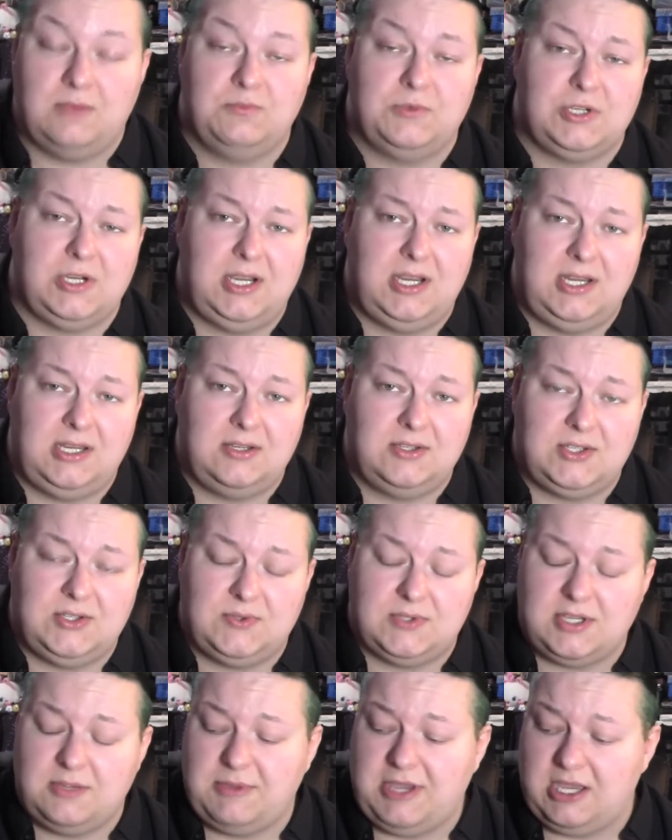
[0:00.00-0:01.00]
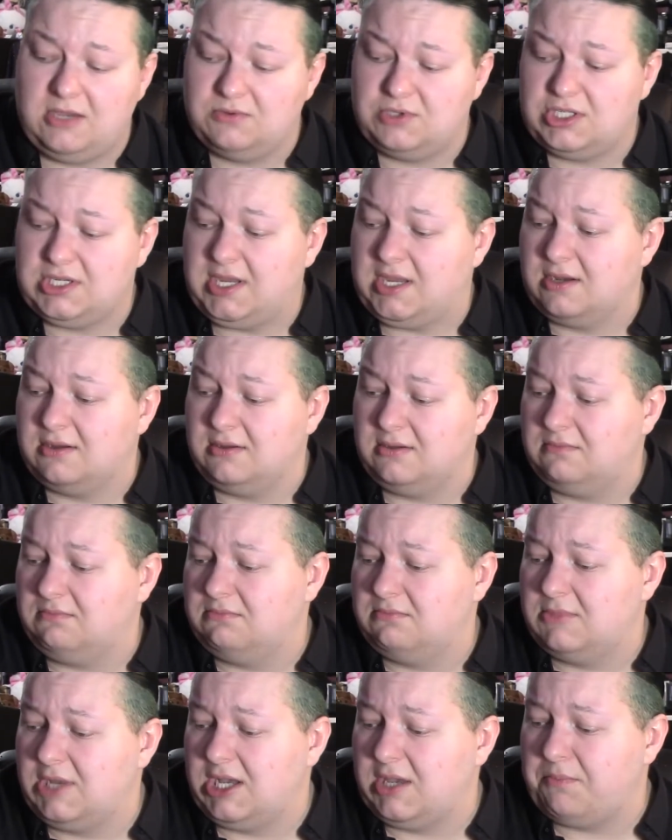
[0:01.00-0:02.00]
I'm trying to somehow channel
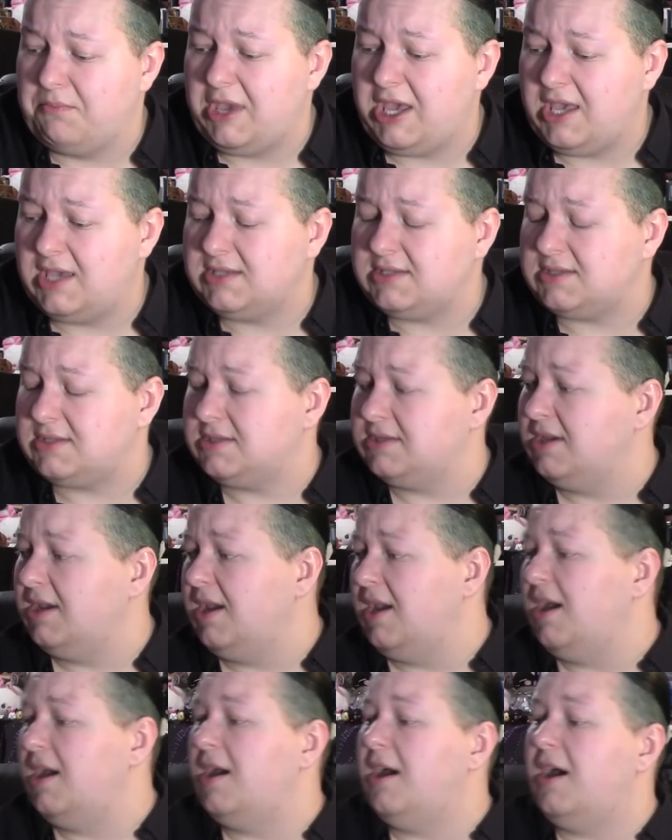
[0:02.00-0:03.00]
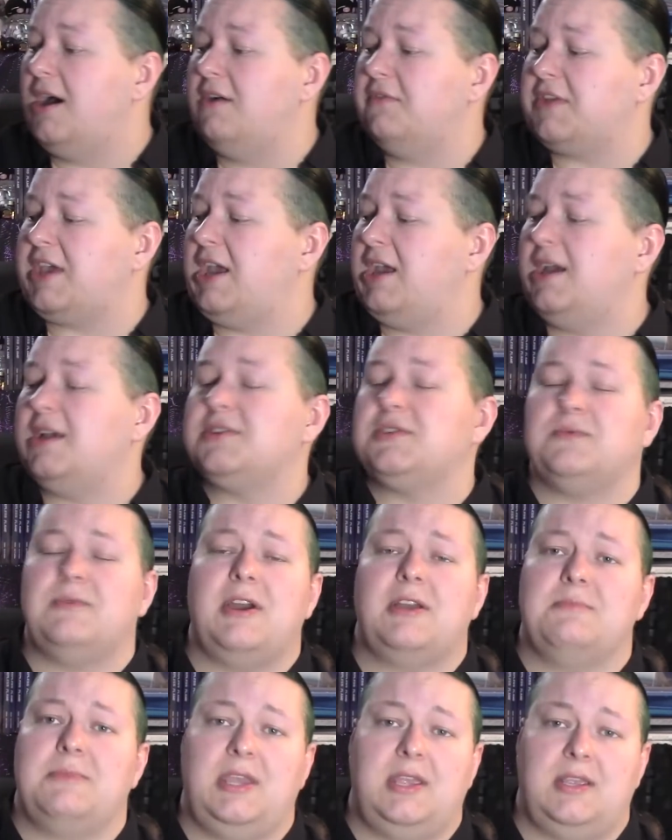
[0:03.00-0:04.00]
my mess of chaos
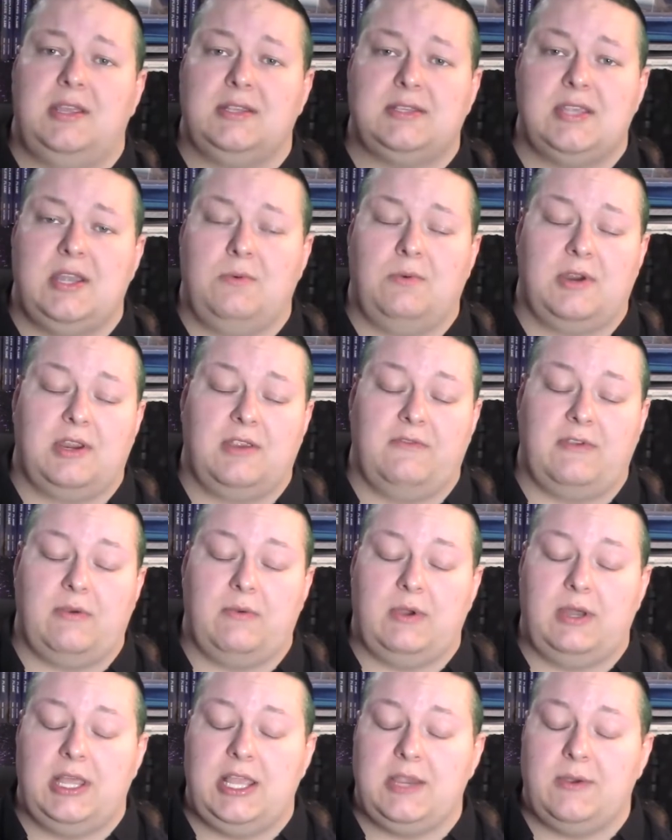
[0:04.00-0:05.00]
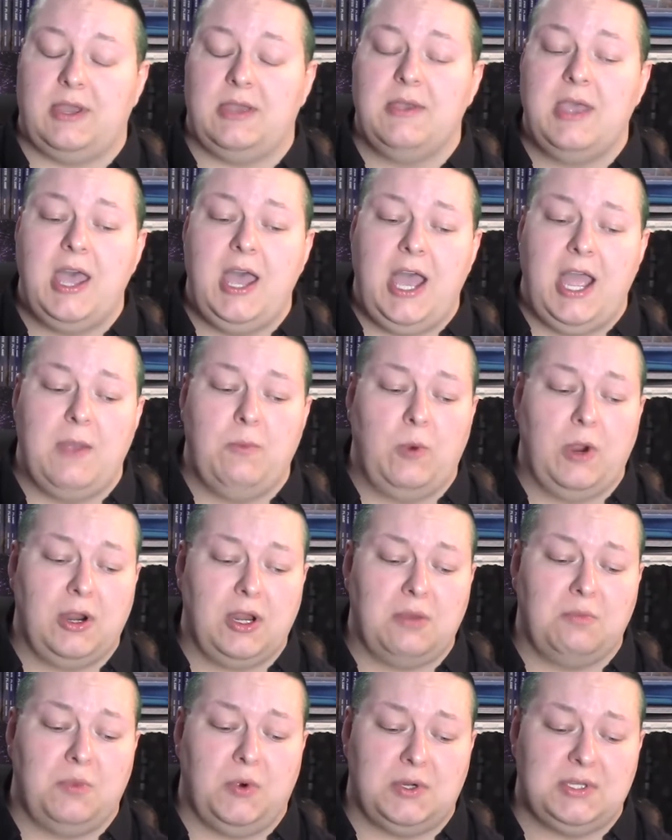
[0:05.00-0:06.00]
around me, and it's not working very well. Anyway, I'm
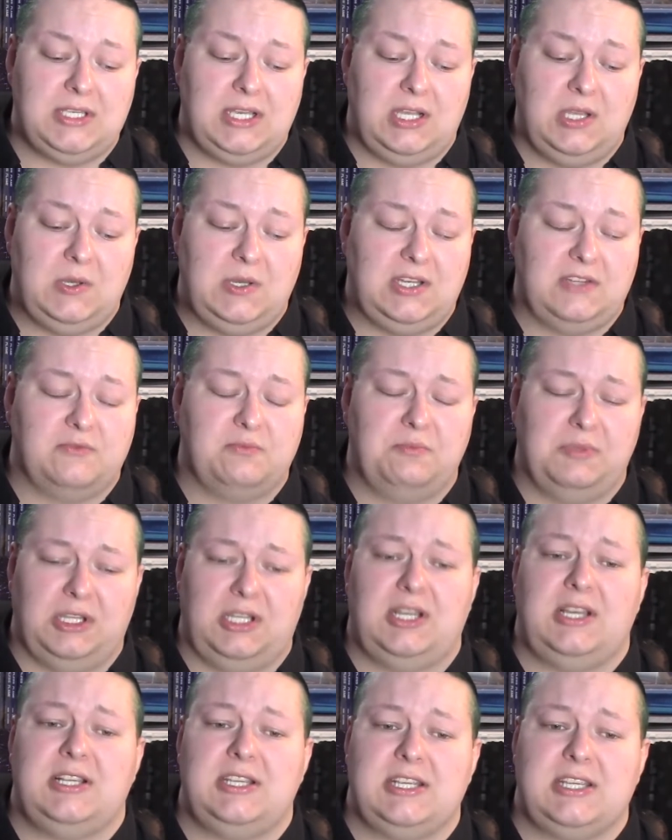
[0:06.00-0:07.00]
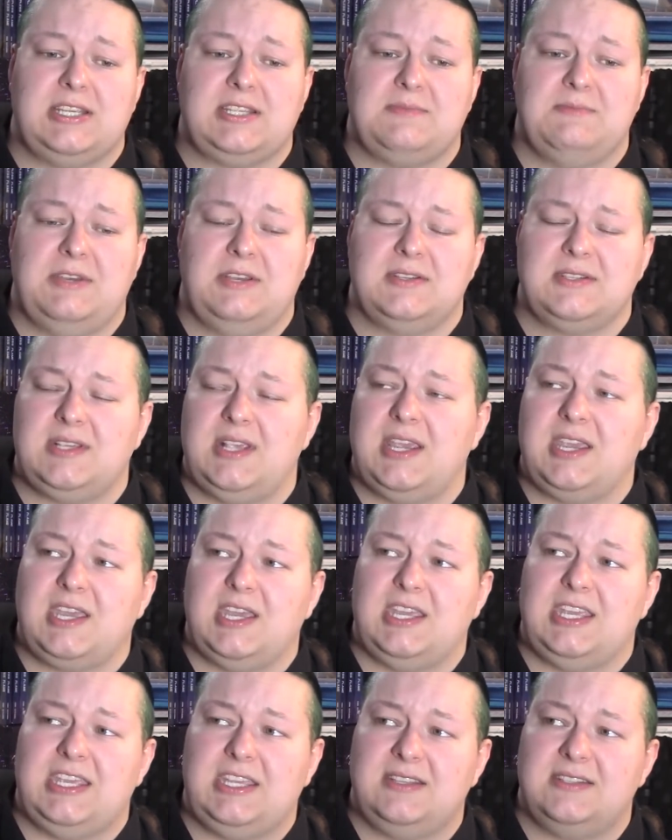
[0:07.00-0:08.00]
wearing Bordello of Blood, and it smells like
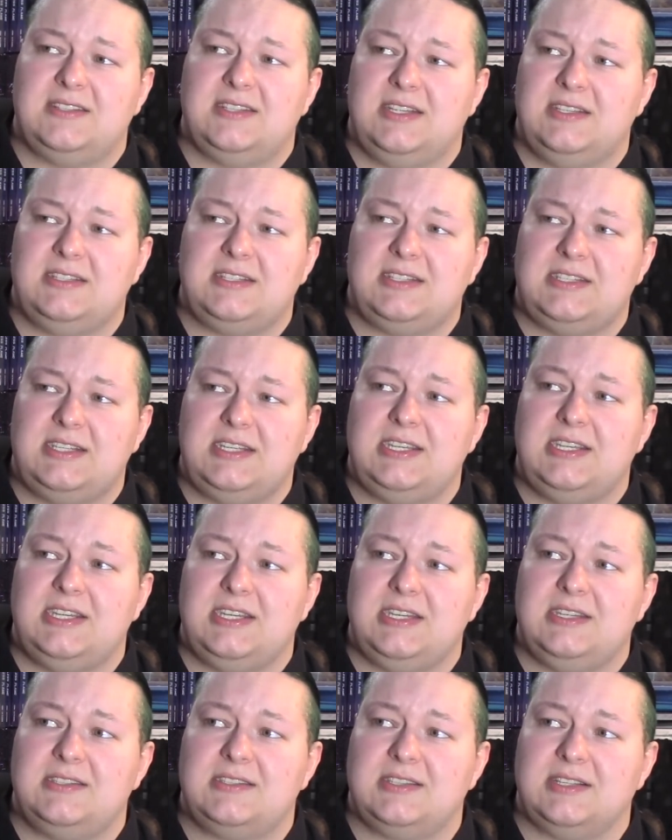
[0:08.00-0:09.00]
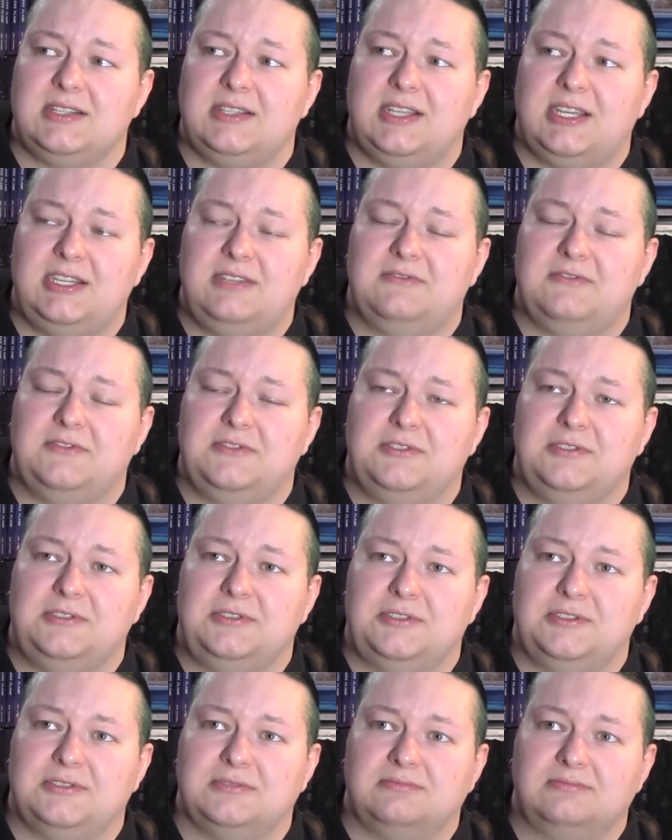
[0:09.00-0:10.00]
an incensey,
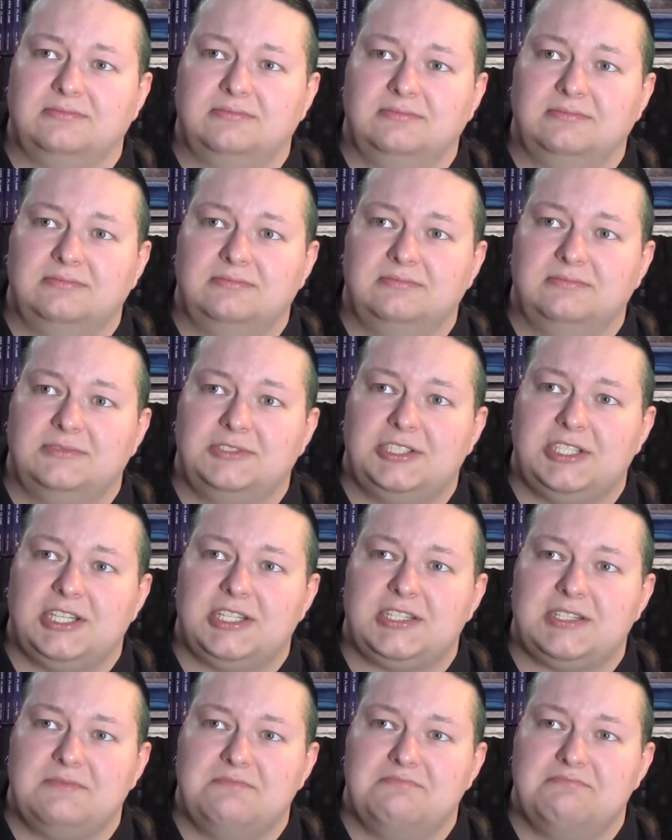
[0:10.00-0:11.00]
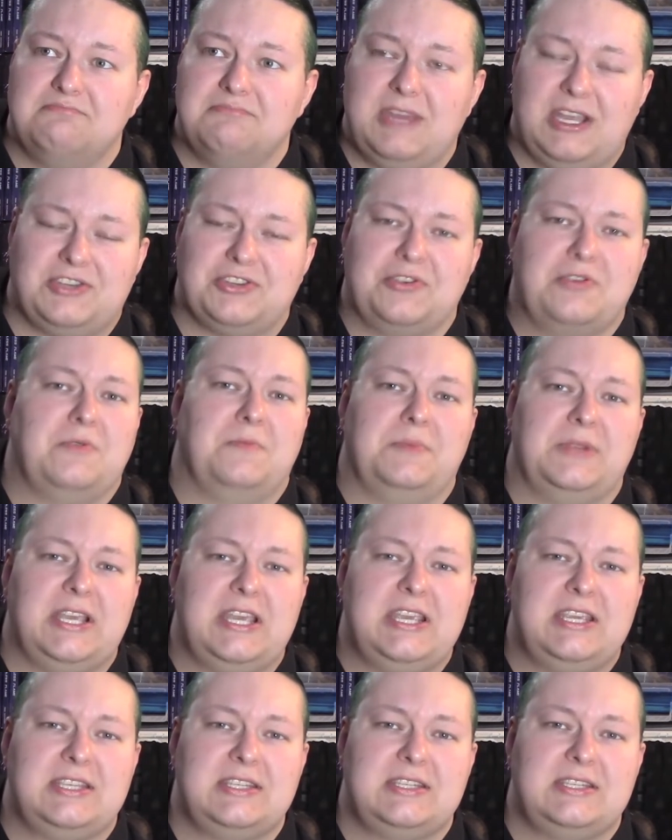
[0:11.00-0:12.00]
delightful, just magical
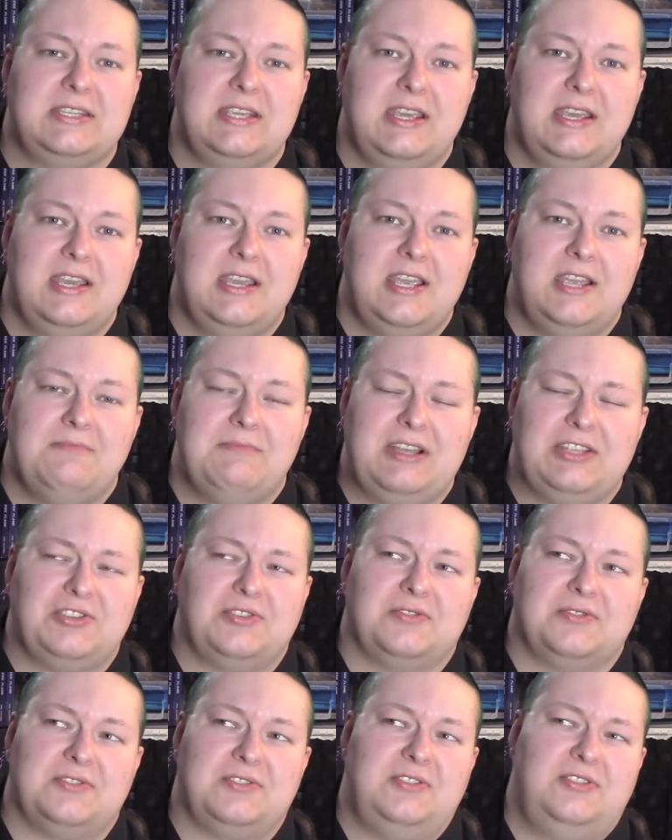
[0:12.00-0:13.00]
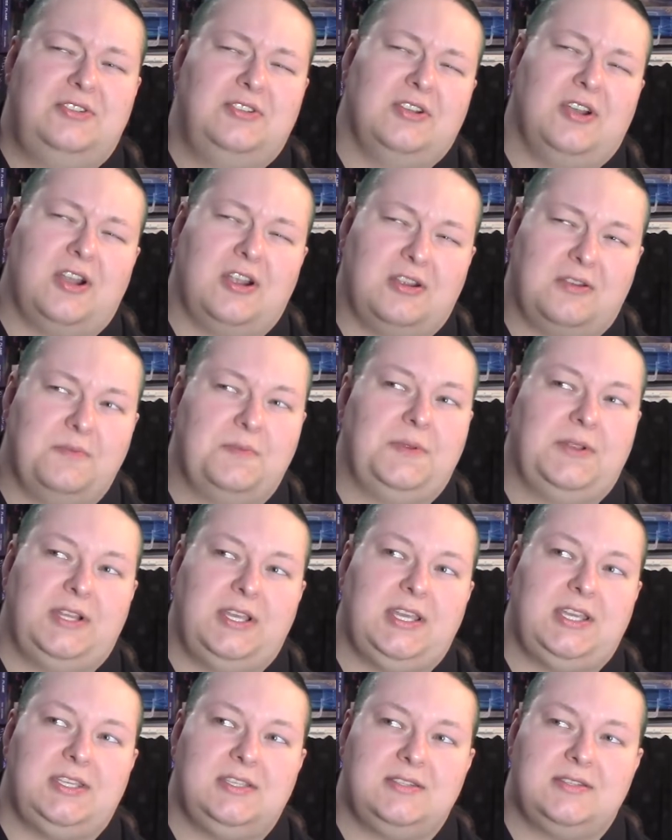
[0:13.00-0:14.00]
place, magical dark
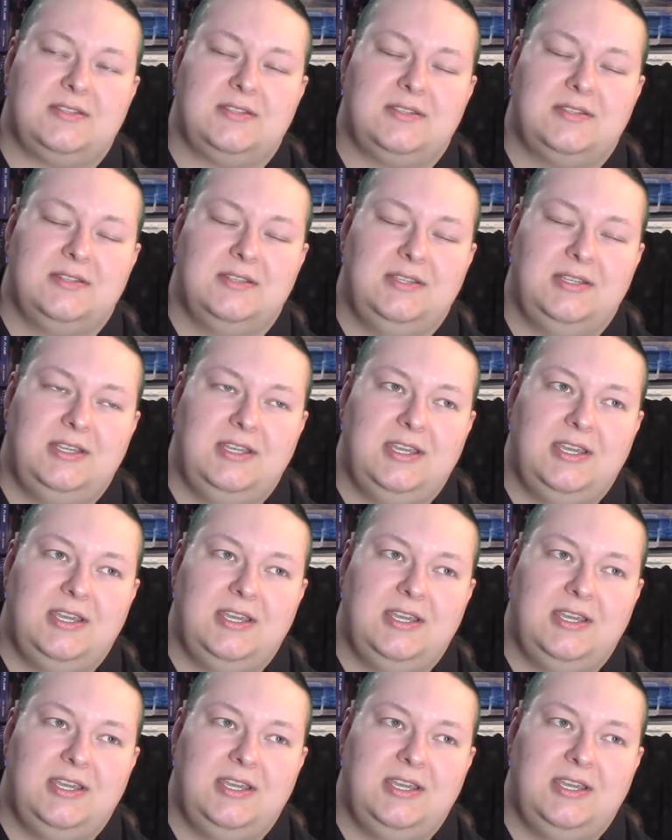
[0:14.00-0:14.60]
place.